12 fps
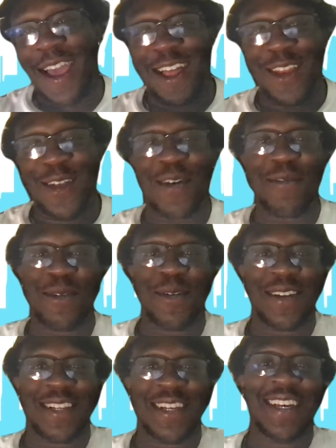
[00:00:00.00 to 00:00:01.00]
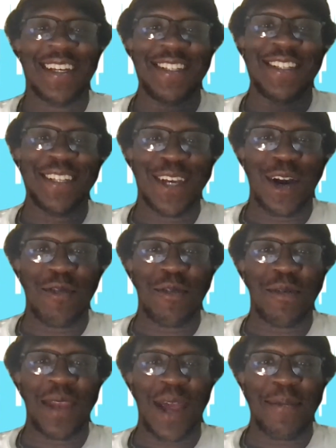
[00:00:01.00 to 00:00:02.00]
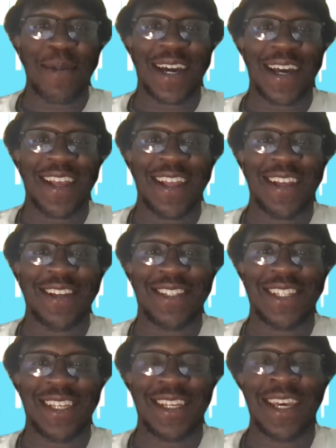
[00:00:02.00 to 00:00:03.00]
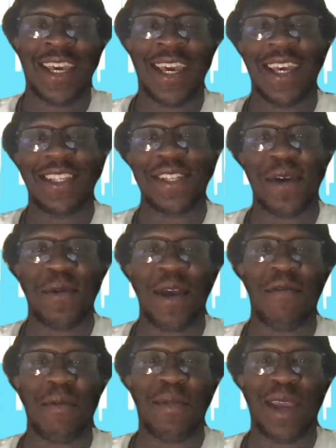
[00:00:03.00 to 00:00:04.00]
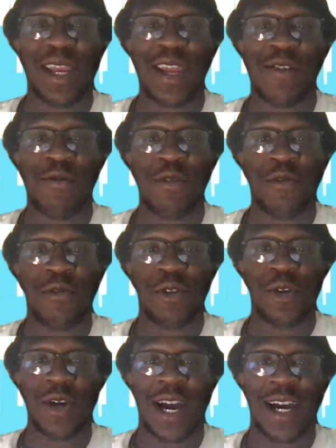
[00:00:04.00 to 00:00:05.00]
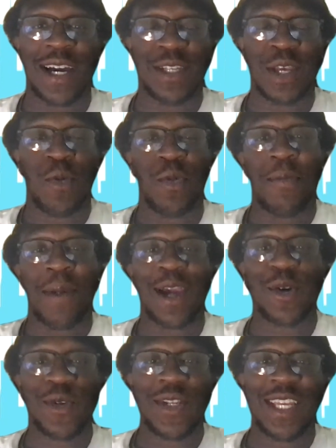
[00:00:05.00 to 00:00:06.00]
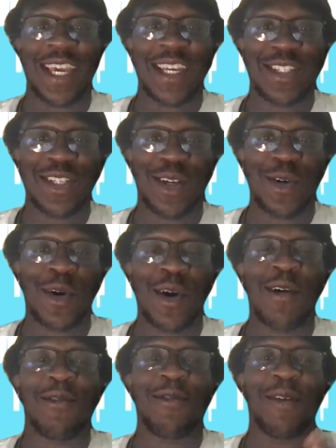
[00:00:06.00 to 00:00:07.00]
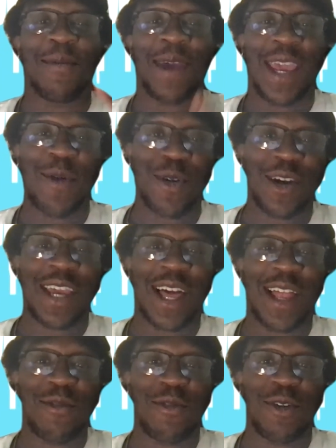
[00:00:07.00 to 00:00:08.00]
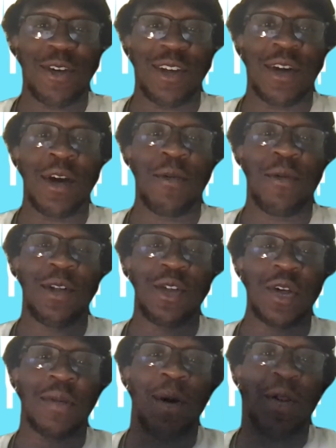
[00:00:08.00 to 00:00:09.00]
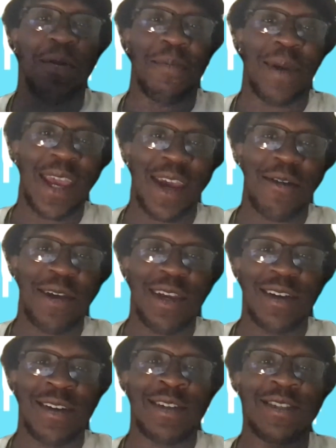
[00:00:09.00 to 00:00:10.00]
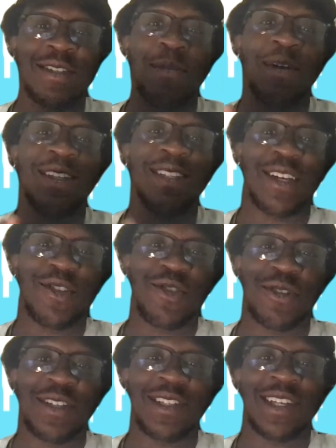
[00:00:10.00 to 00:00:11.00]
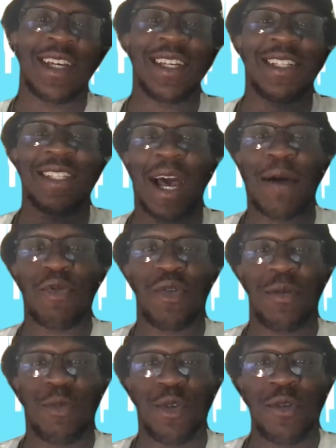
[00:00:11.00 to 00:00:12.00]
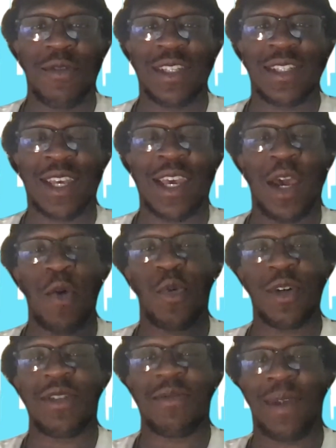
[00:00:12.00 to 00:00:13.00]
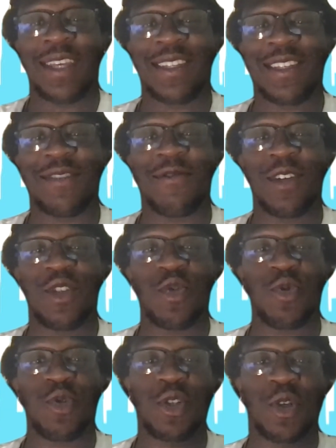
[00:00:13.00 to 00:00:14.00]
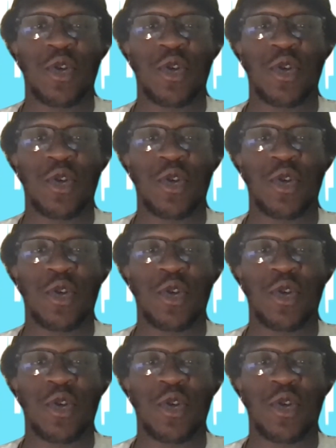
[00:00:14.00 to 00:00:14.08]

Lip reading: Hello, everyone. It's Tean from Diamond Cut LLC, and today we have a big interview for you guys with Micheal DeAngelo from Hayward, California. We talked about the Bay Area, some of his interests, his top three movies, and what makes his visuals so